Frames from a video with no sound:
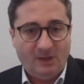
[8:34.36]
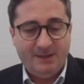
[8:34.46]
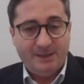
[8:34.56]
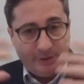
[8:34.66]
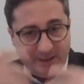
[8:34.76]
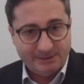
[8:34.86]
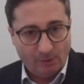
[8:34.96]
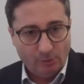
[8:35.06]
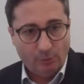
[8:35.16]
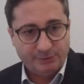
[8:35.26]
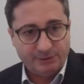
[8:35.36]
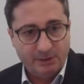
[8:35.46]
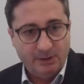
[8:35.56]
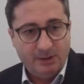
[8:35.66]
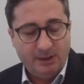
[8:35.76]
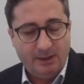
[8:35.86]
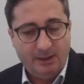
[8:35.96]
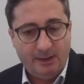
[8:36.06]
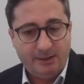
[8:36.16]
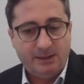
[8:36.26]
then you can download
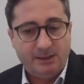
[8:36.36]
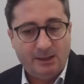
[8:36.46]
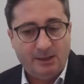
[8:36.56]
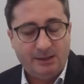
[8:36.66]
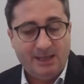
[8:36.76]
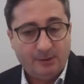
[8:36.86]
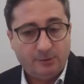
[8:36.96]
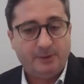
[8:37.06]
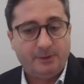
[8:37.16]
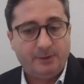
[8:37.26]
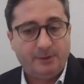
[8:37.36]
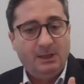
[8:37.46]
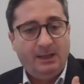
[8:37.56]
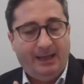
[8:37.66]
the algorithm